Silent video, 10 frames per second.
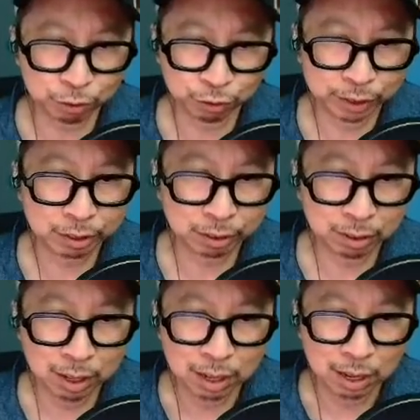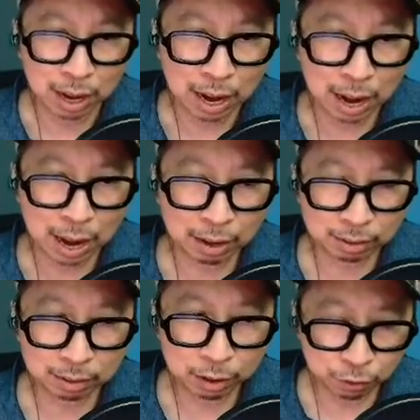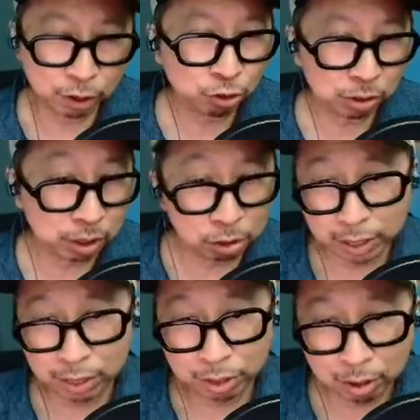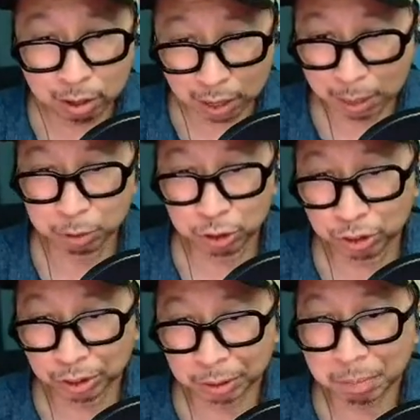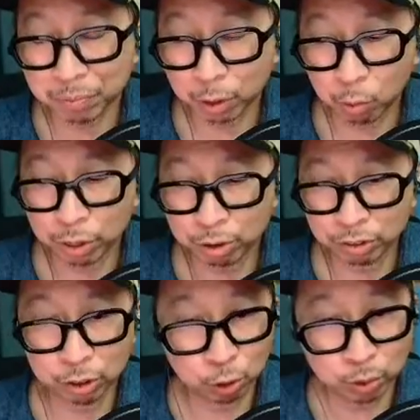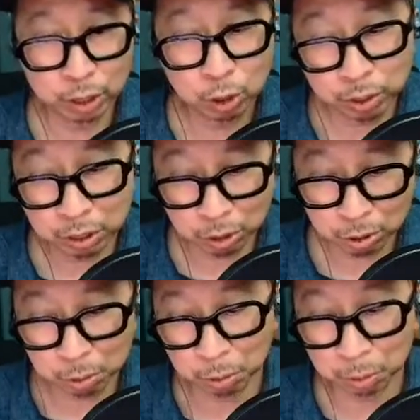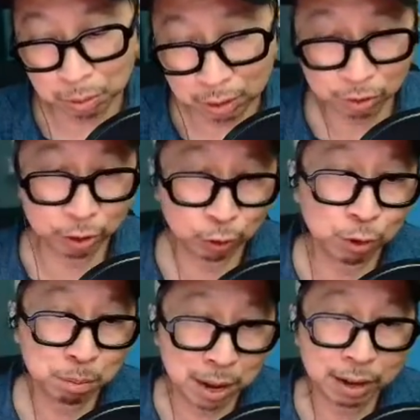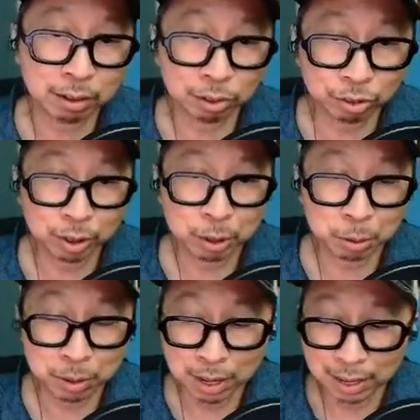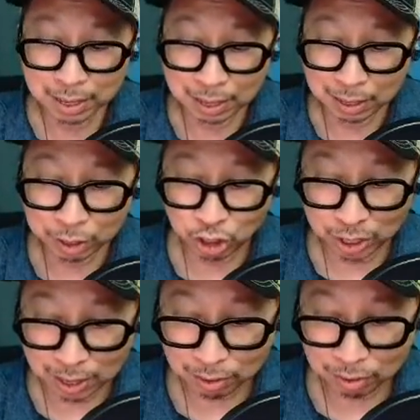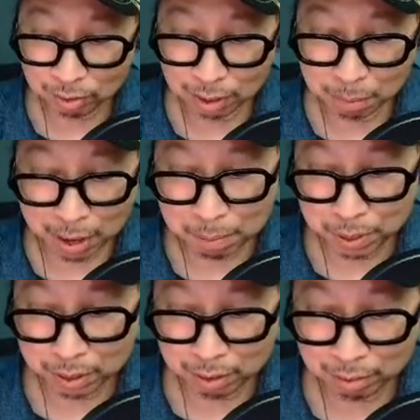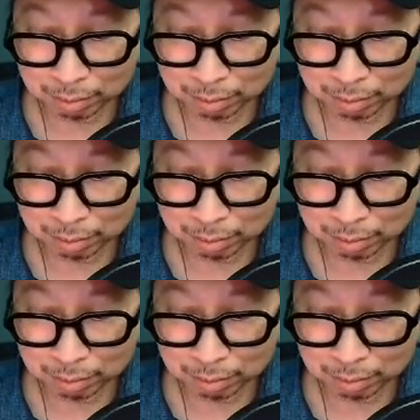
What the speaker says: flicker. And eventually they'll get there, I'm sure. Whether it's in 2022 is a different matter. So the chances, in my opinion,